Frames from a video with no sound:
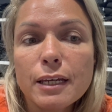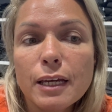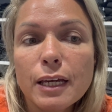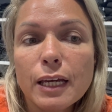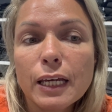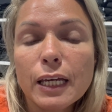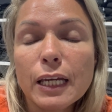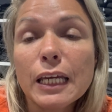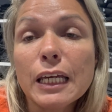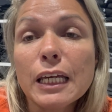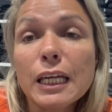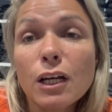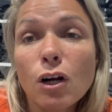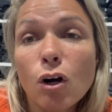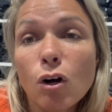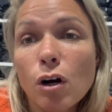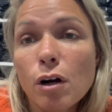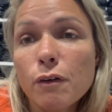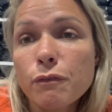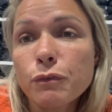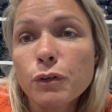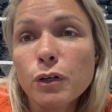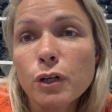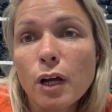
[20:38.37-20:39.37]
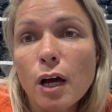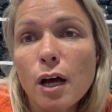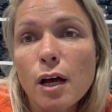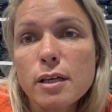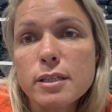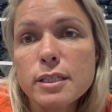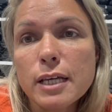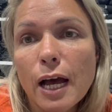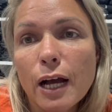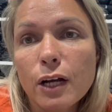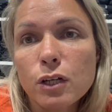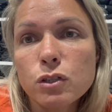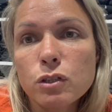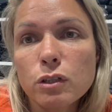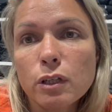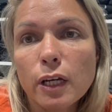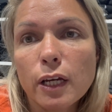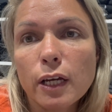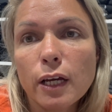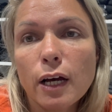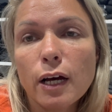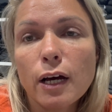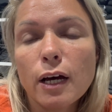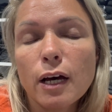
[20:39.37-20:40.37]
he offered us
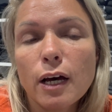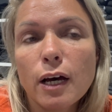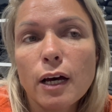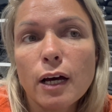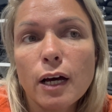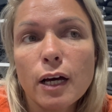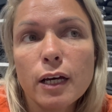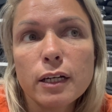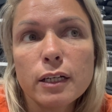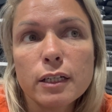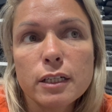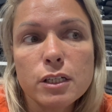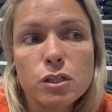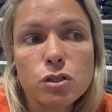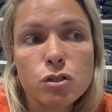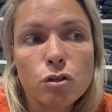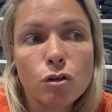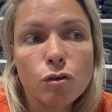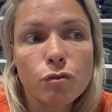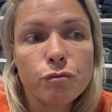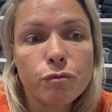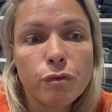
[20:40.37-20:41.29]
actually an additional